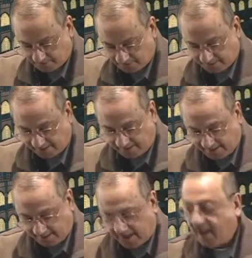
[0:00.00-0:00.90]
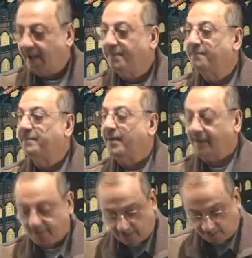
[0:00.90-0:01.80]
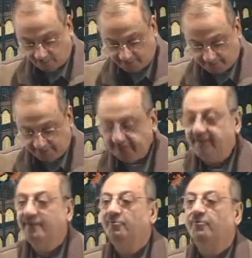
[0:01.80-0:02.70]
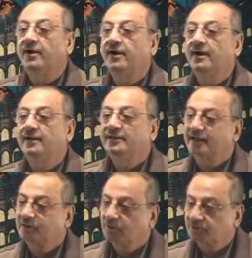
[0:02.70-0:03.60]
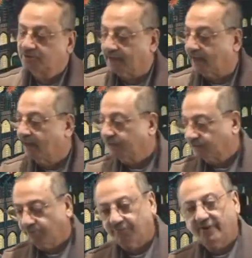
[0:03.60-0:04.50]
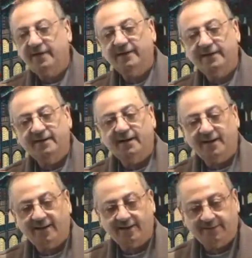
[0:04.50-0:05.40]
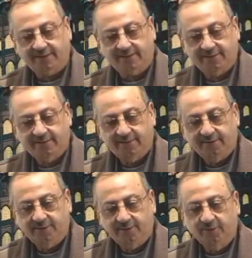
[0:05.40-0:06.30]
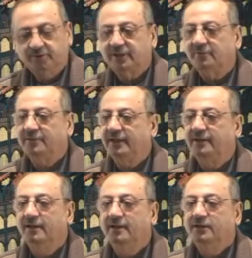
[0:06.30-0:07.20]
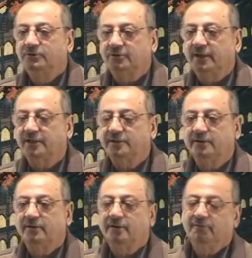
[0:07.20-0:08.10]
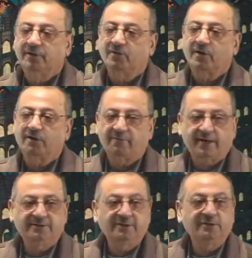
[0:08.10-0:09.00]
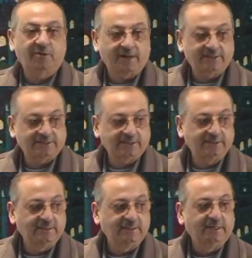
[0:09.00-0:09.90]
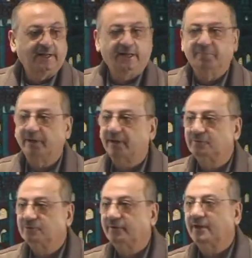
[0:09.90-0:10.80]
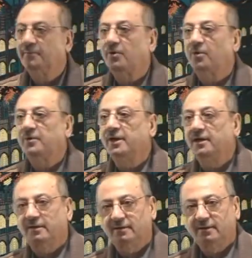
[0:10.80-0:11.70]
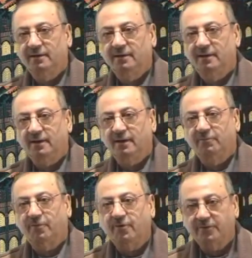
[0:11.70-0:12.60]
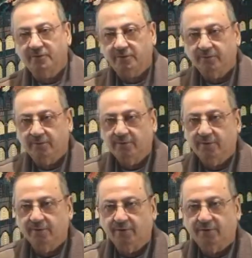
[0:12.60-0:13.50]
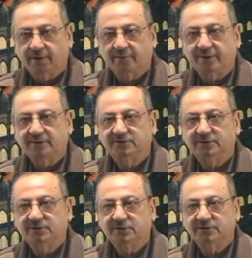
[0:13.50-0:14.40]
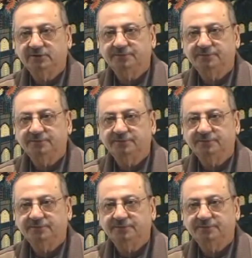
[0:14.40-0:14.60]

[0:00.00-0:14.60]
Yeah. Amma akhwati fa yadrusna. So fa again highlighted. Do something so that when you are revising your lesson, it becomes very prominent for you. Okay, brothers and sisters?